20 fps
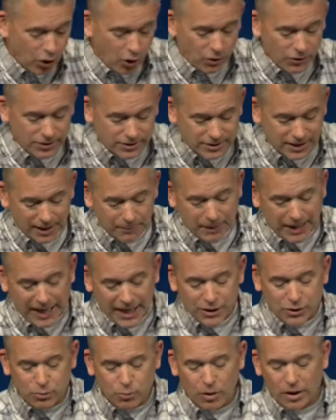all the time.
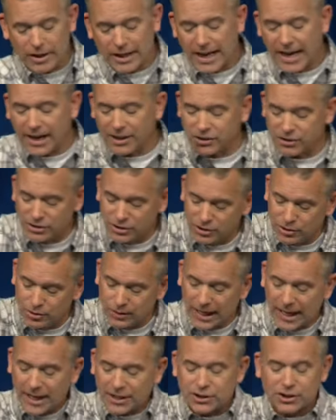Acts 1, Acts 2,
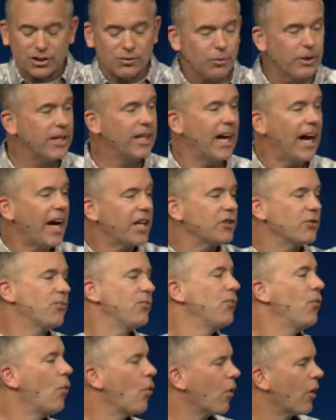Acts 3, Acts
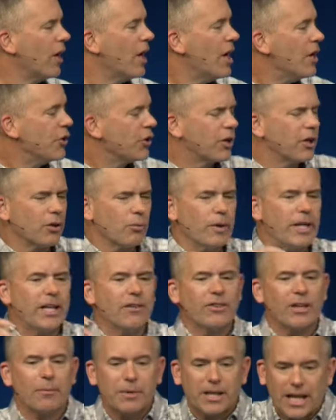4. You're going to read
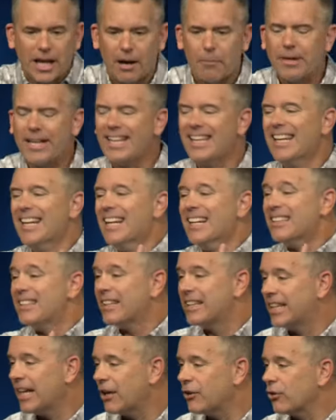of them coming
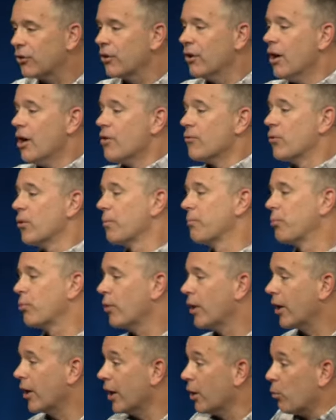together for
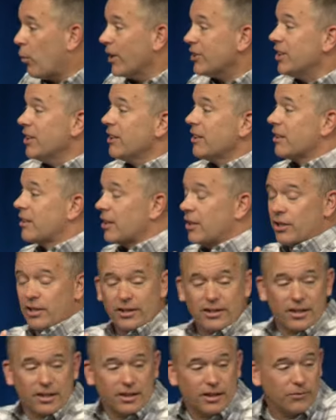prayer. It wasn't the,
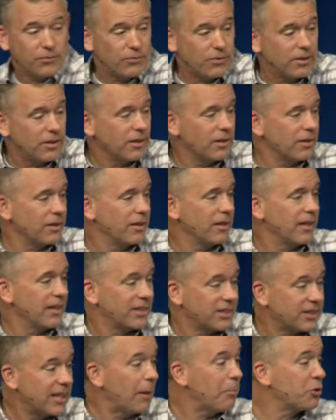the, the, the, the
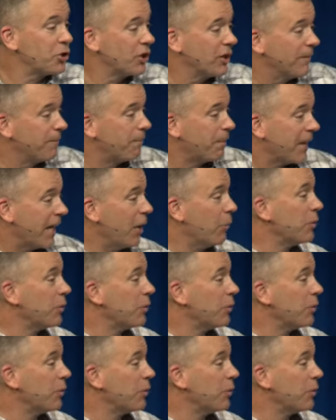exception, it